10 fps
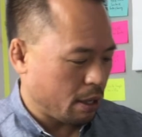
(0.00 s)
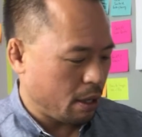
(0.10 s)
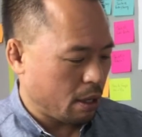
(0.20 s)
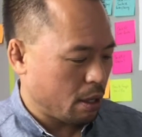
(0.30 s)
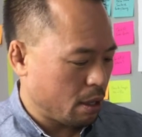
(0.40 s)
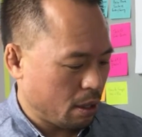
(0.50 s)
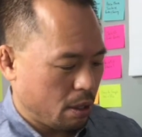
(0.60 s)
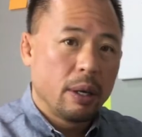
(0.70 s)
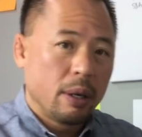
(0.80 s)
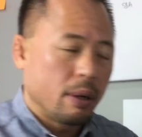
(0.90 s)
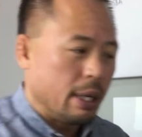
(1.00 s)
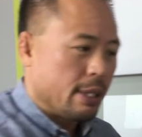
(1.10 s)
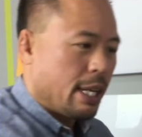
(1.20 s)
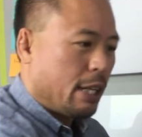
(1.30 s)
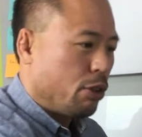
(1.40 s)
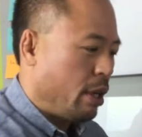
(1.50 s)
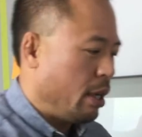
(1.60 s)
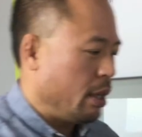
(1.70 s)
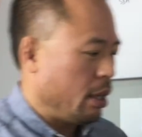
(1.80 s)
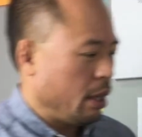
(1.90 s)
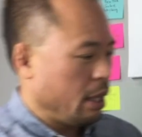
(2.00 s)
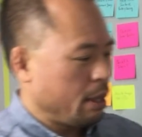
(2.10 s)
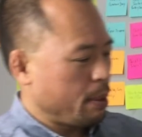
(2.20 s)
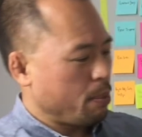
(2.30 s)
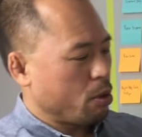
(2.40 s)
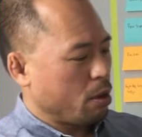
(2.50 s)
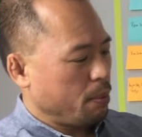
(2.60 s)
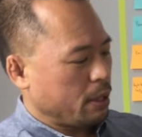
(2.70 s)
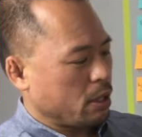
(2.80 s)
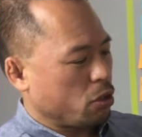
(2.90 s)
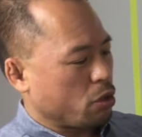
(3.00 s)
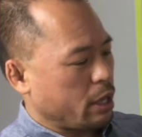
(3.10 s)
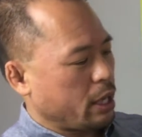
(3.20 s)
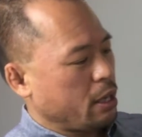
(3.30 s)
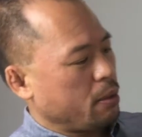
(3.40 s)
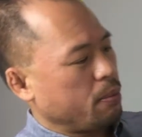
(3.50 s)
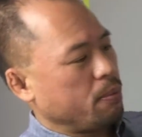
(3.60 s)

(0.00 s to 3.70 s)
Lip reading: here, I'm gonna saturate it a little bit more because it's drying out.